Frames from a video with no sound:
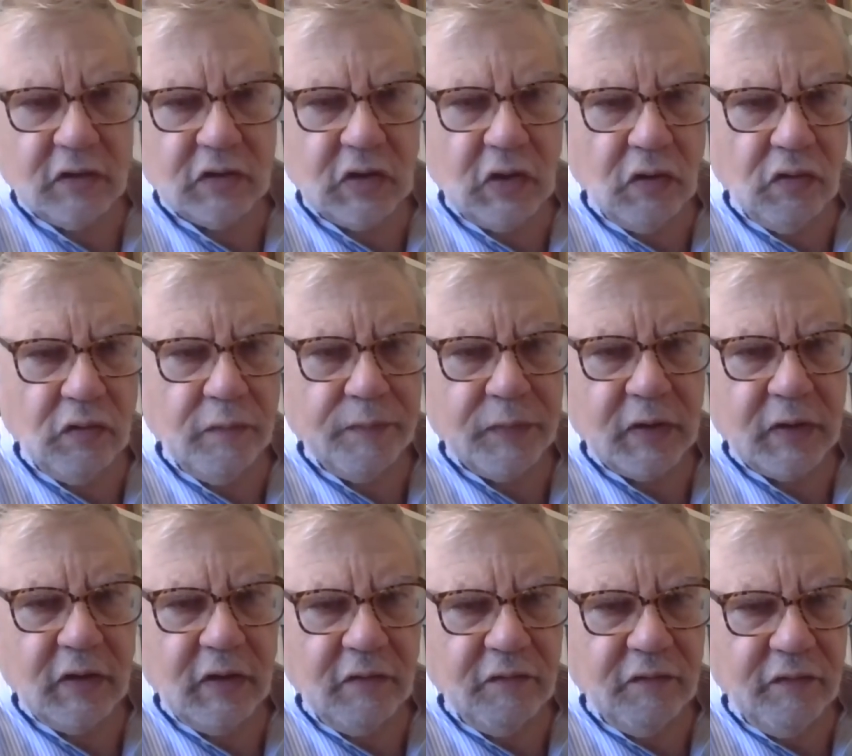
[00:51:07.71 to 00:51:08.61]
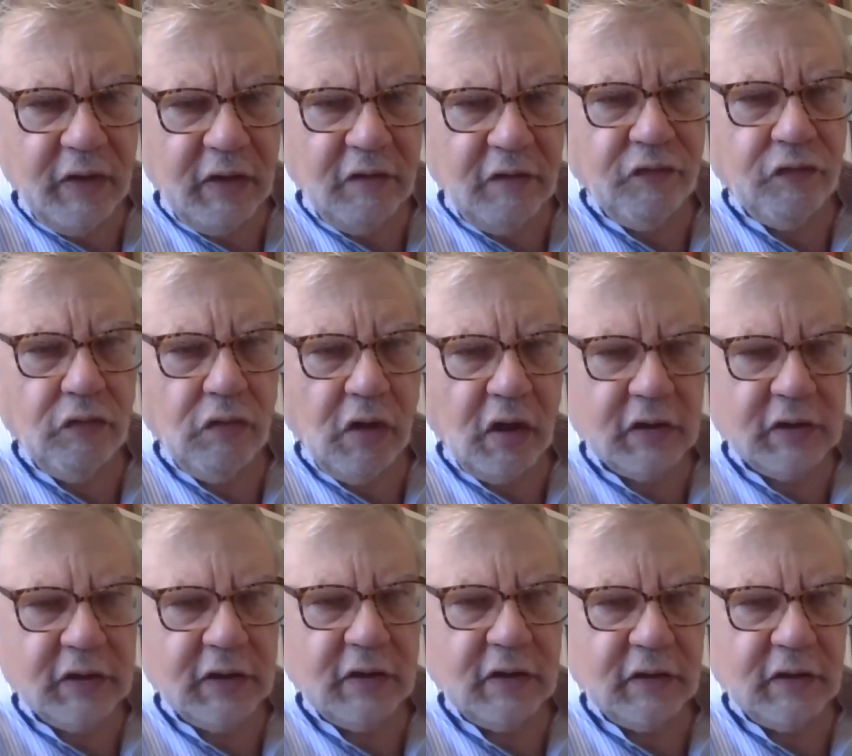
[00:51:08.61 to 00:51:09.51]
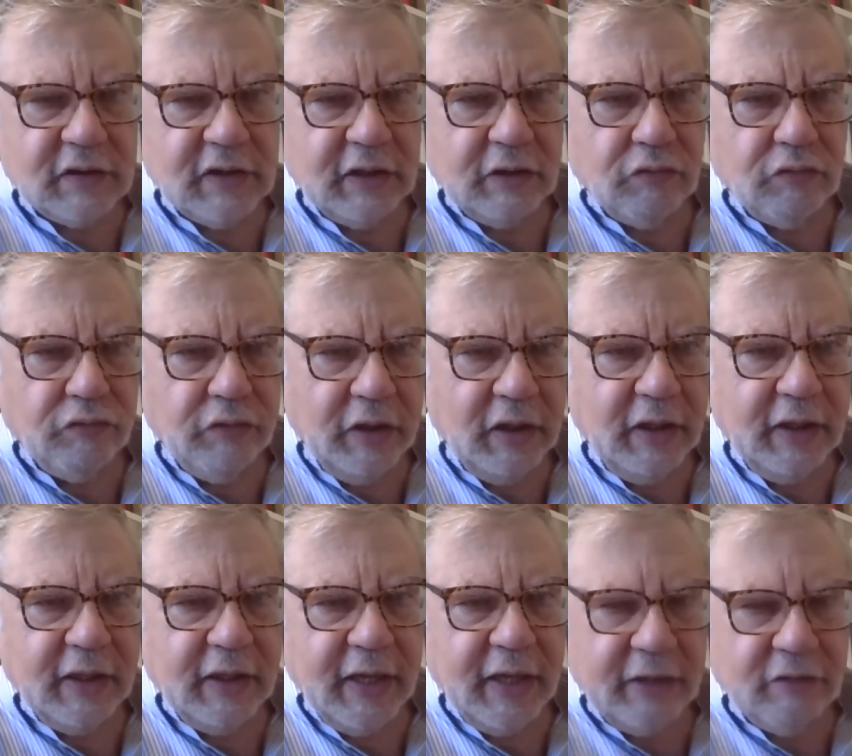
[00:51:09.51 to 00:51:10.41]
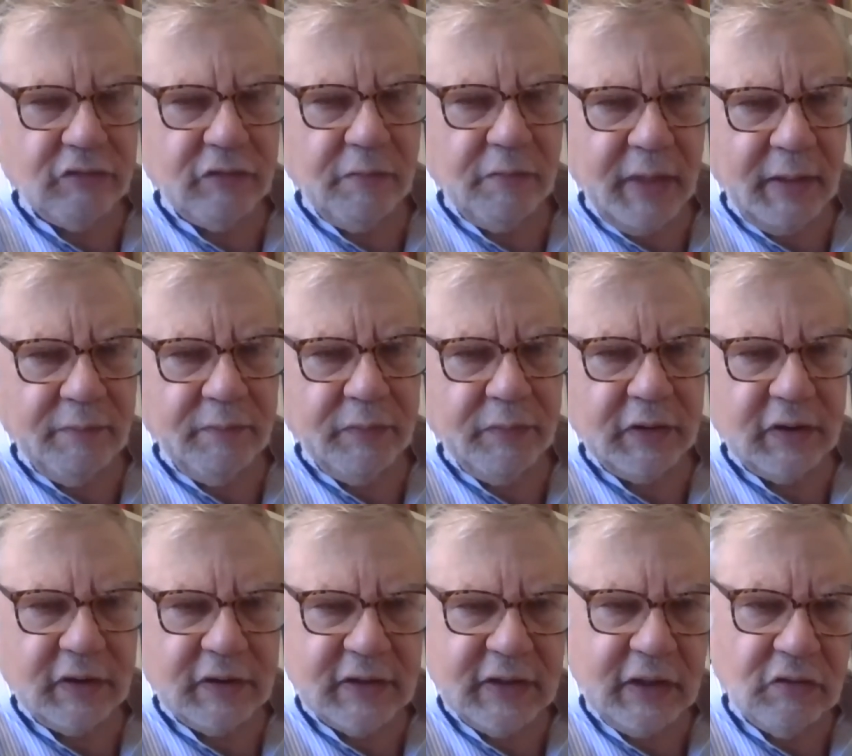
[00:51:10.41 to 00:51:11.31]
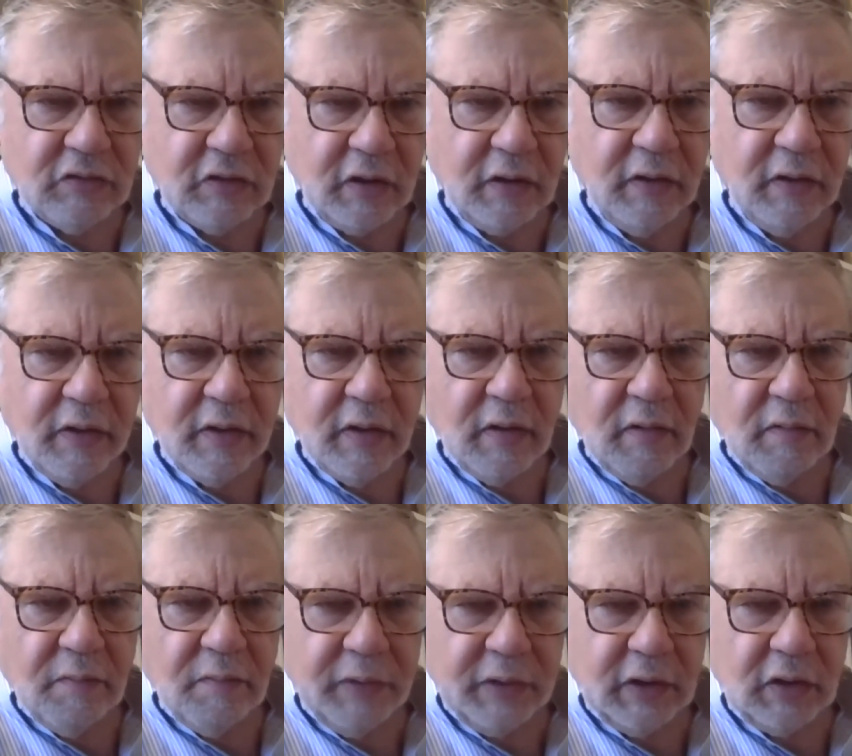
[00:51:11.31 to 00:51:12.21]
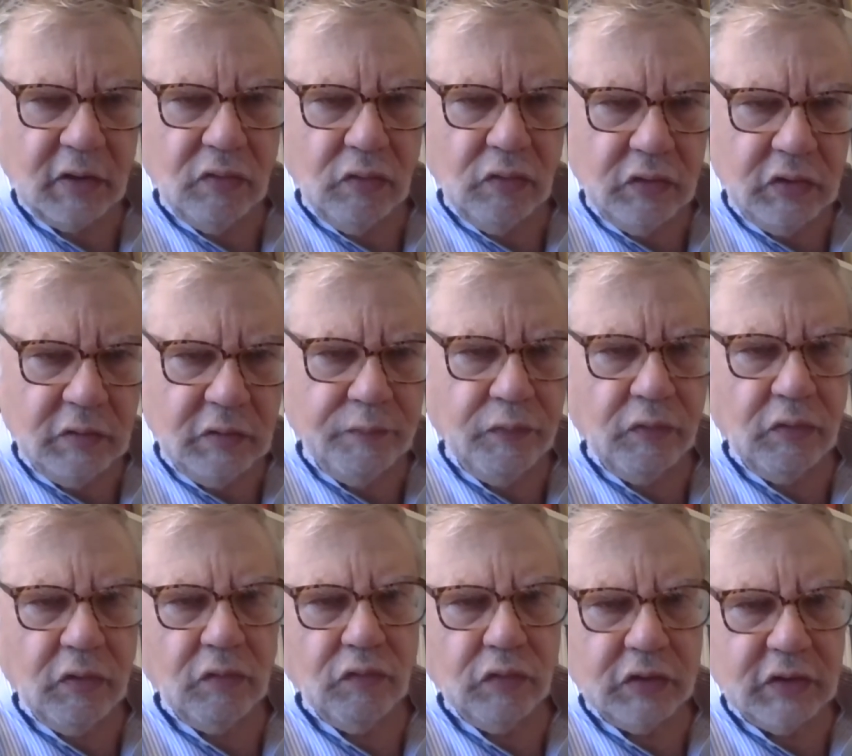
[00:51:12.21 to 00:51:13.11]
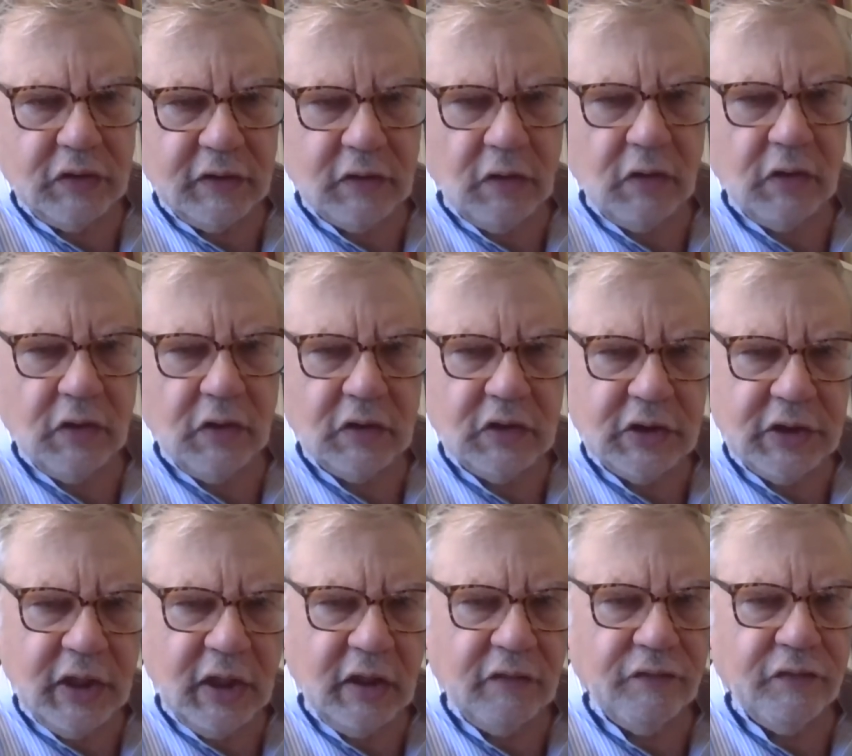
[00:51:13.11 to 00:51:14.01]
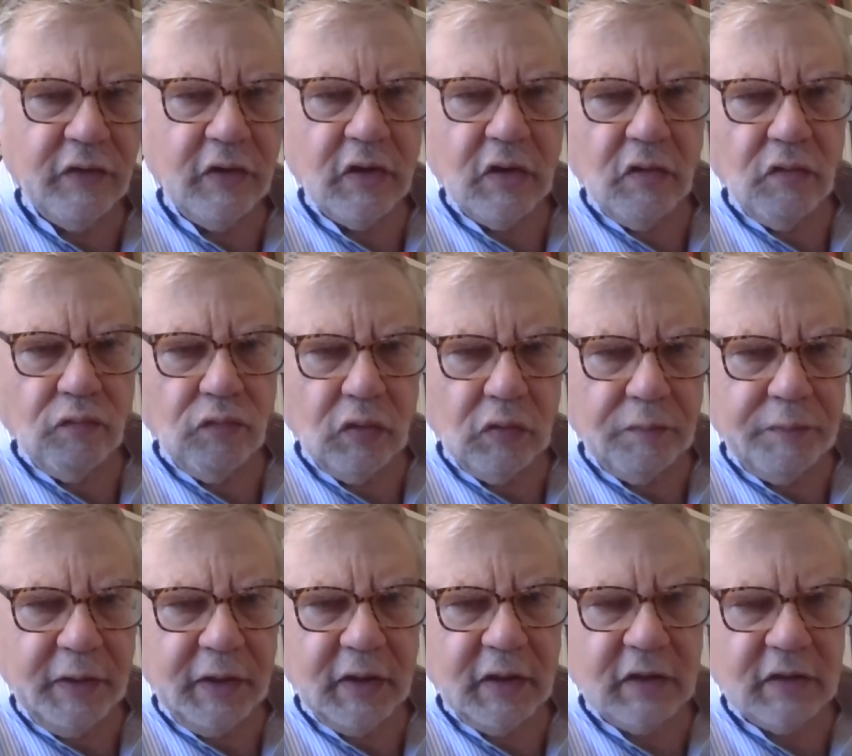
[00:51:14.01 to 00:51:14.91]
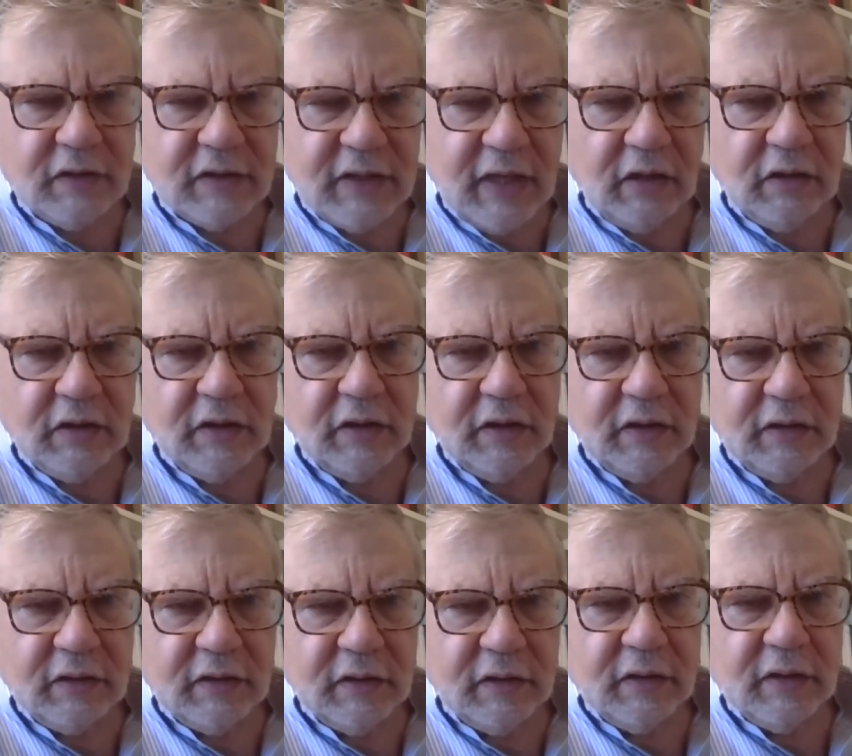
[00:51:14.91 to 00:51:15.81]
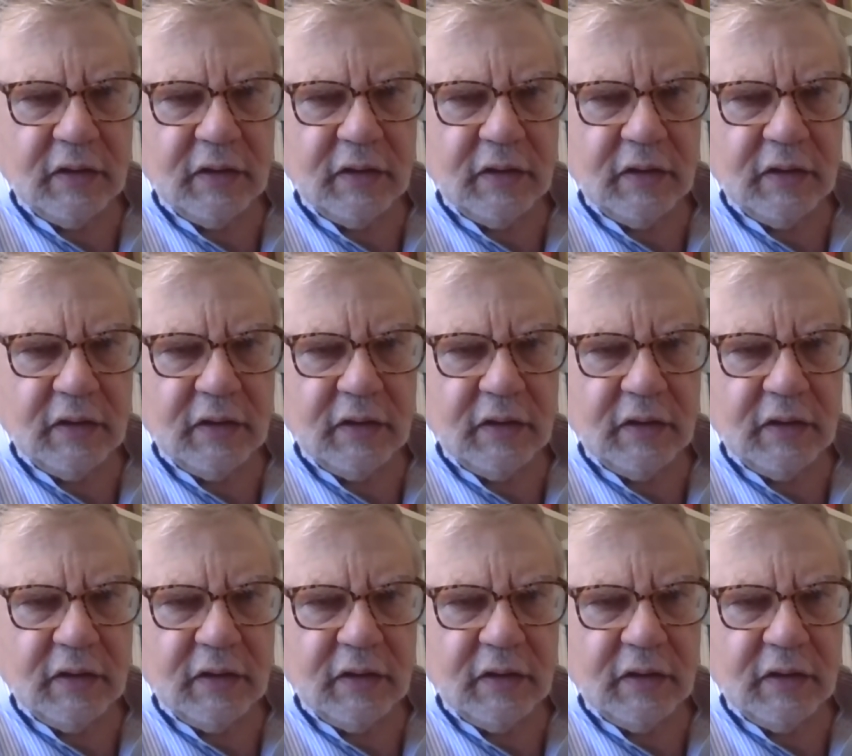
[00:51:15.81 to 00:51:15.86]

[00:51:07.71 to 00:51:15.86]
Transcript: So there are very few articles that really get remembered, etc. But a good book which is on the shelf will be consulted